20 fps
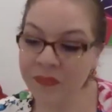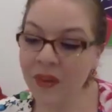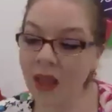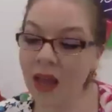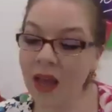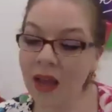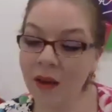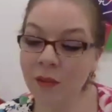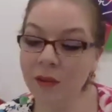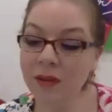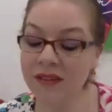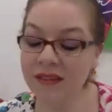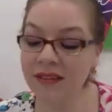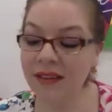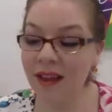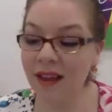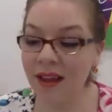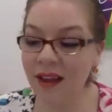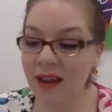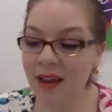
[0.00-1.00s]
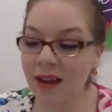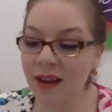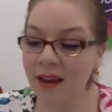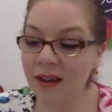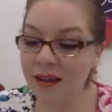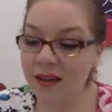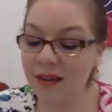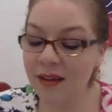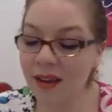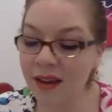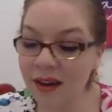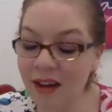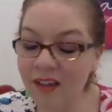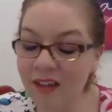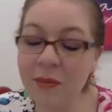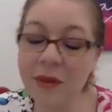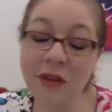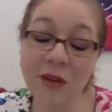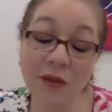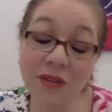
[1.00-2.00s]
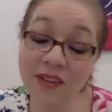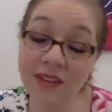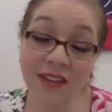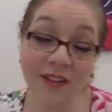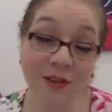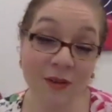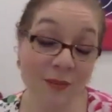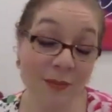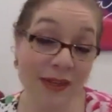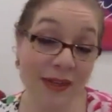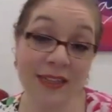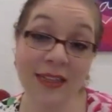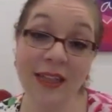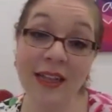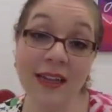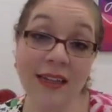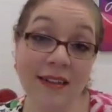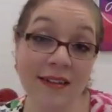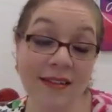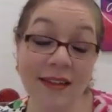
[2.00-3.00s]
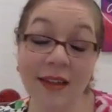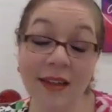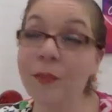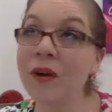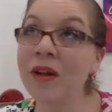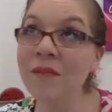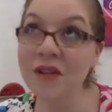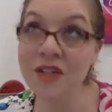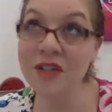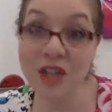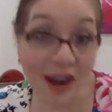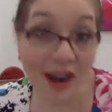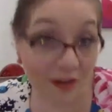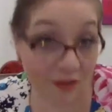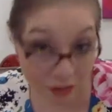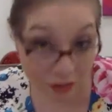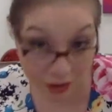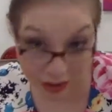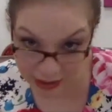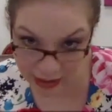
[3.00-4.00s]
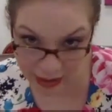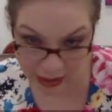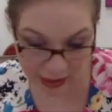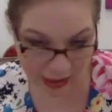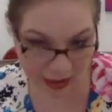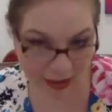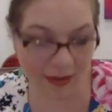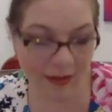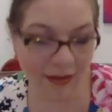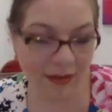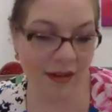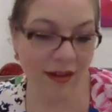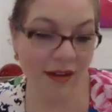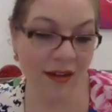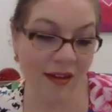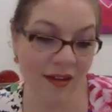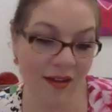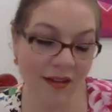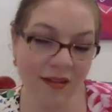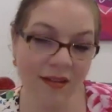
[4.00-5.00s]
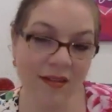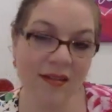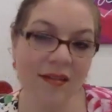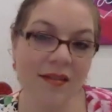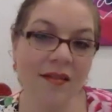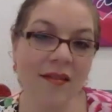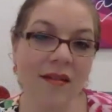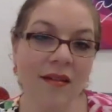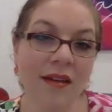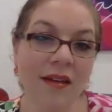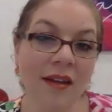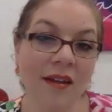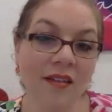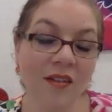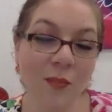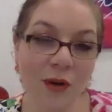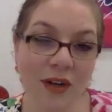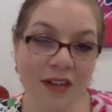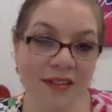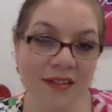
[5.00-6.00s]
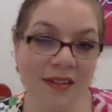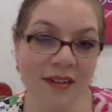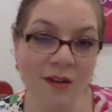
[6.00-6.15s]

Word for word: I would say, and I've been using this with my clients, like pretty much every client, is expressing